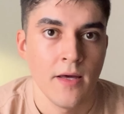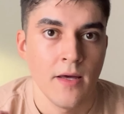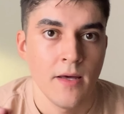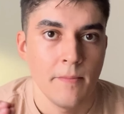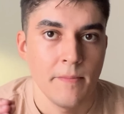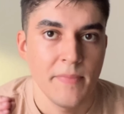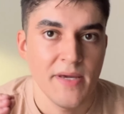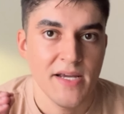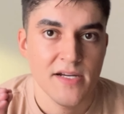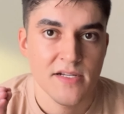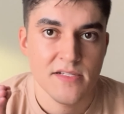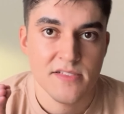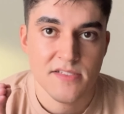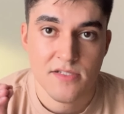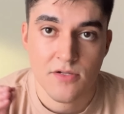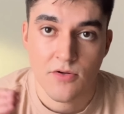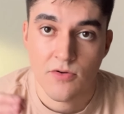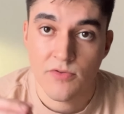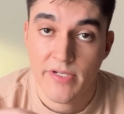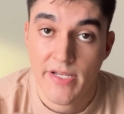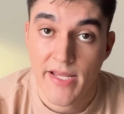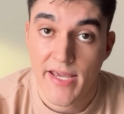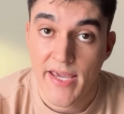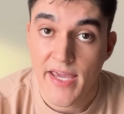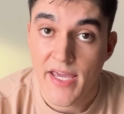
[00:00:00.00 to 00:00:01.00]
Because
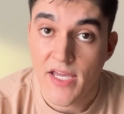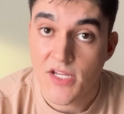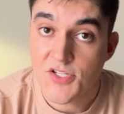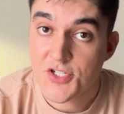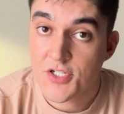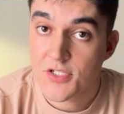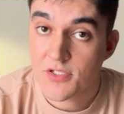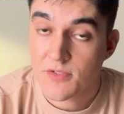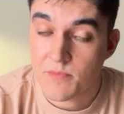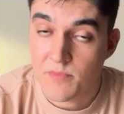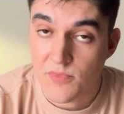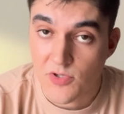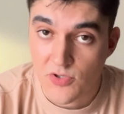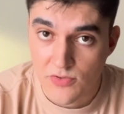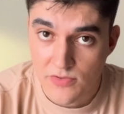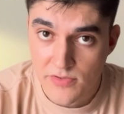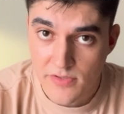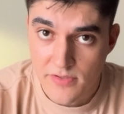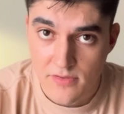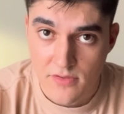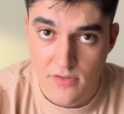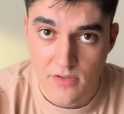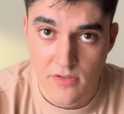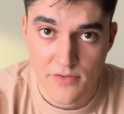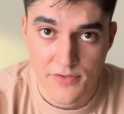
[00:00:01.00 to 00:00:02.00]
on agent
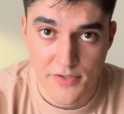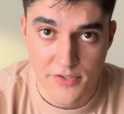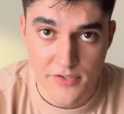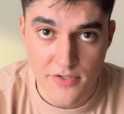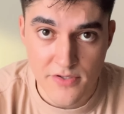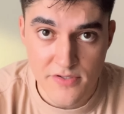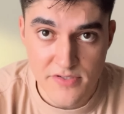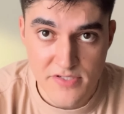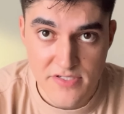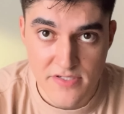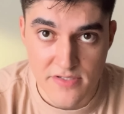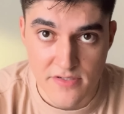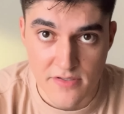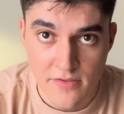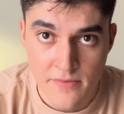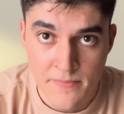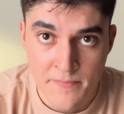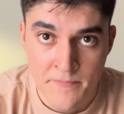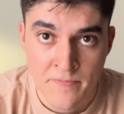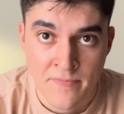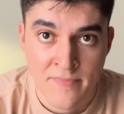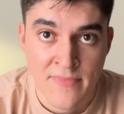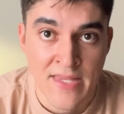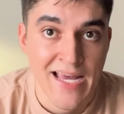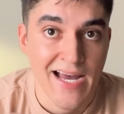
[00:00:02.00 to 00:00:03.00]
mode on Cursor,
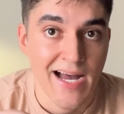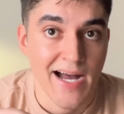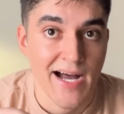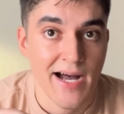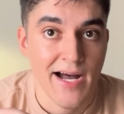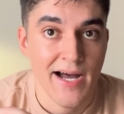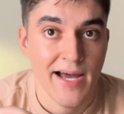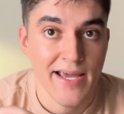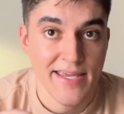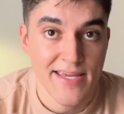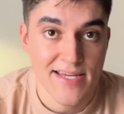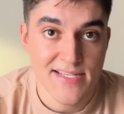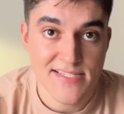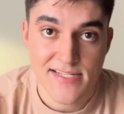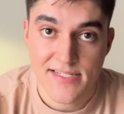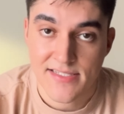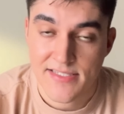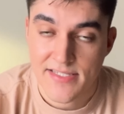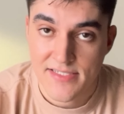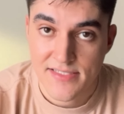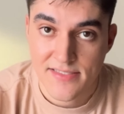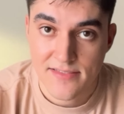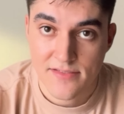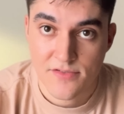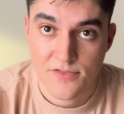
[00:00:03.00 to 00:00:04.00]
I asked
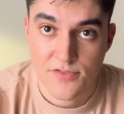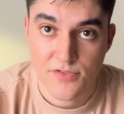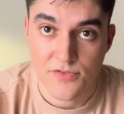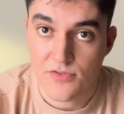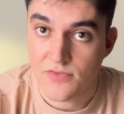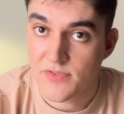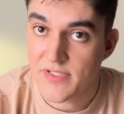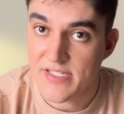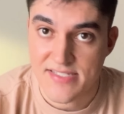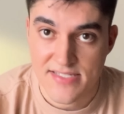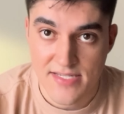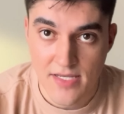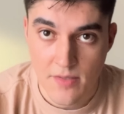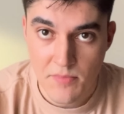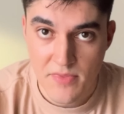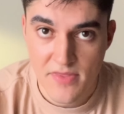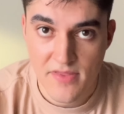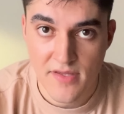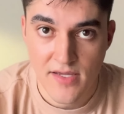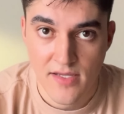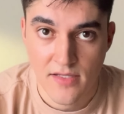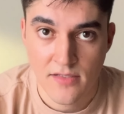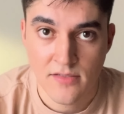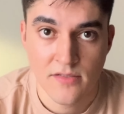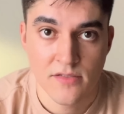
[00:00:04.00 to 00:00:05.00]
it to do the same
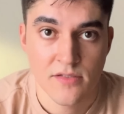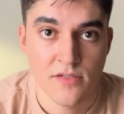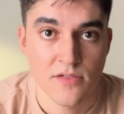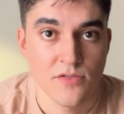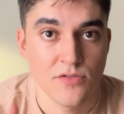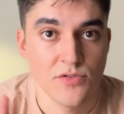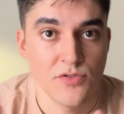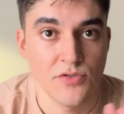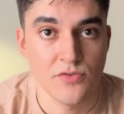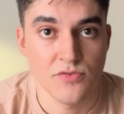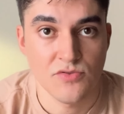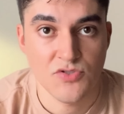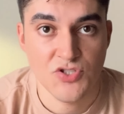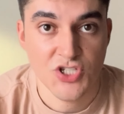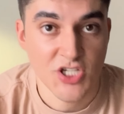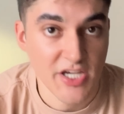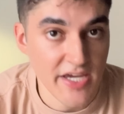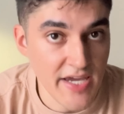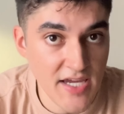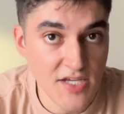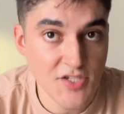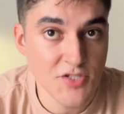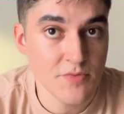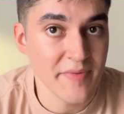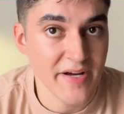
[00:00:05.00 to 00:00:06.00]
thing to
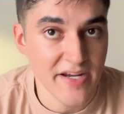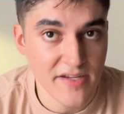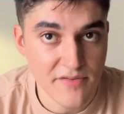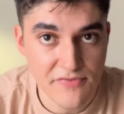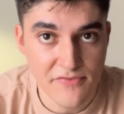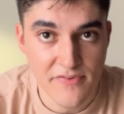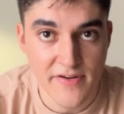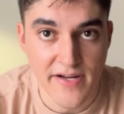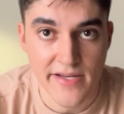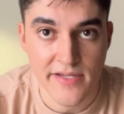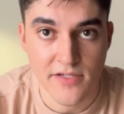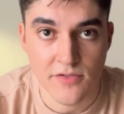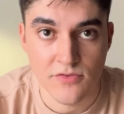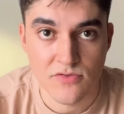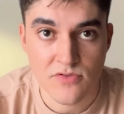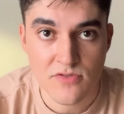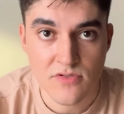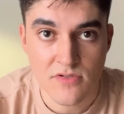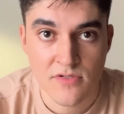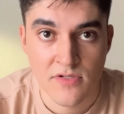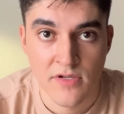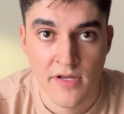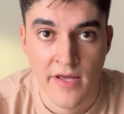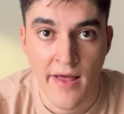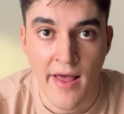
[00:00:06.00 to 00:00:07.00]
change my
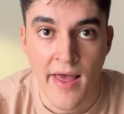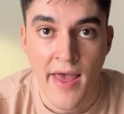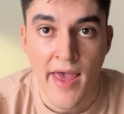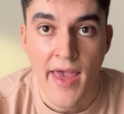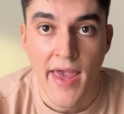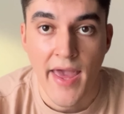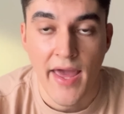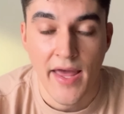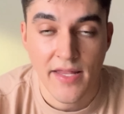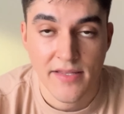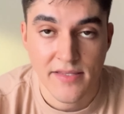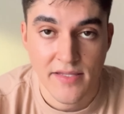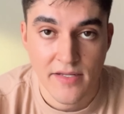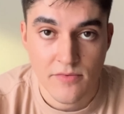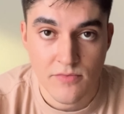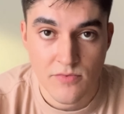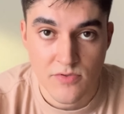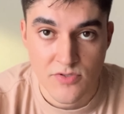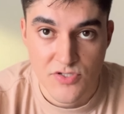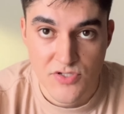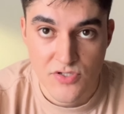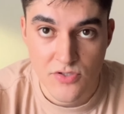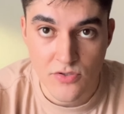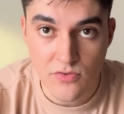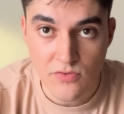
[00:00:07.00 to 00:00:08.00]
files, and the
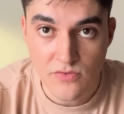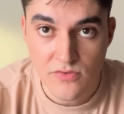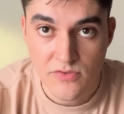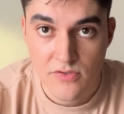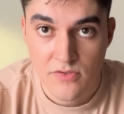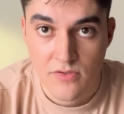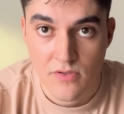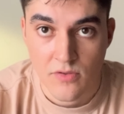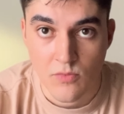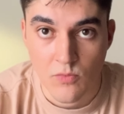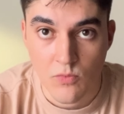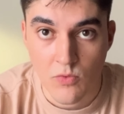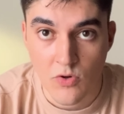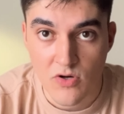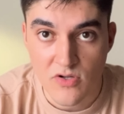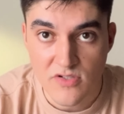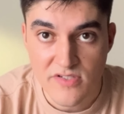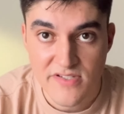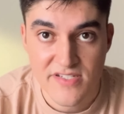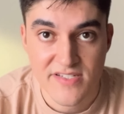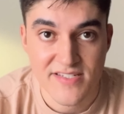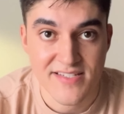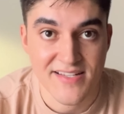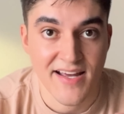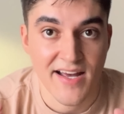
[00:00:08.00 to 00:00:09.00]
result
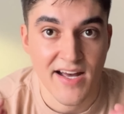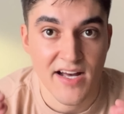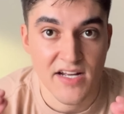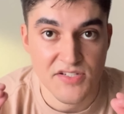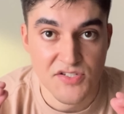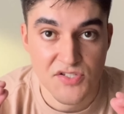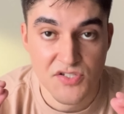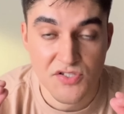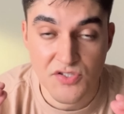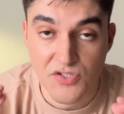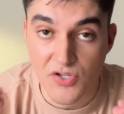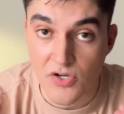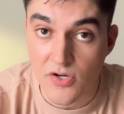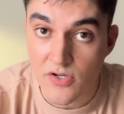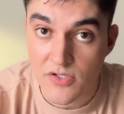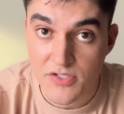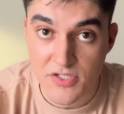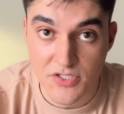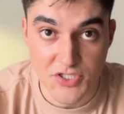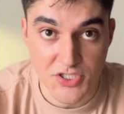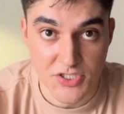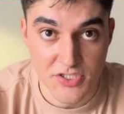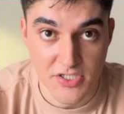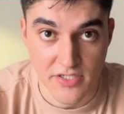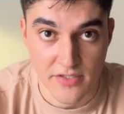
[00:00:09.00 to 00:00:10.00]
was
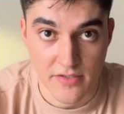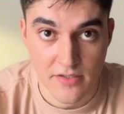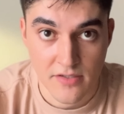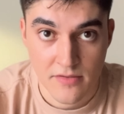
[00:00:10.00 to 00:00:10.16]
astonishing.